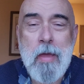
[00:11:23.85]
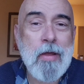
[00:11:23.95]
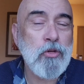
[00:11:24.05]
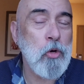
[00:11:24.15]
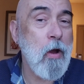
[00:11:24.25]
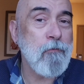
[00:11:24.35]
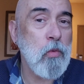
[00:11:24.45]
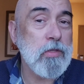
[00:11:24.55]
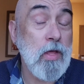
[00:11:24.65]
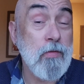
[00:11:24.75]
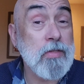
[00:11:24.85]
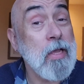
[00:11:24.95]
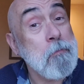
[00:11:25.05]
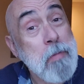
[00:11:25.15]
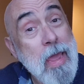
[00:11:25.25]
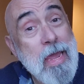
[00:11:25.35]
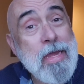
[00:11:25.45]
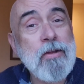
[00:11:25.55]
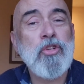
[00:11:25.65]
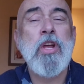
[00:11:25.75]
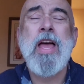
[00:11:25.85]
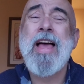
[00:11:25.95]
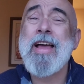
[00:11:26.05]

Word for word: make sure everyone's on the same page,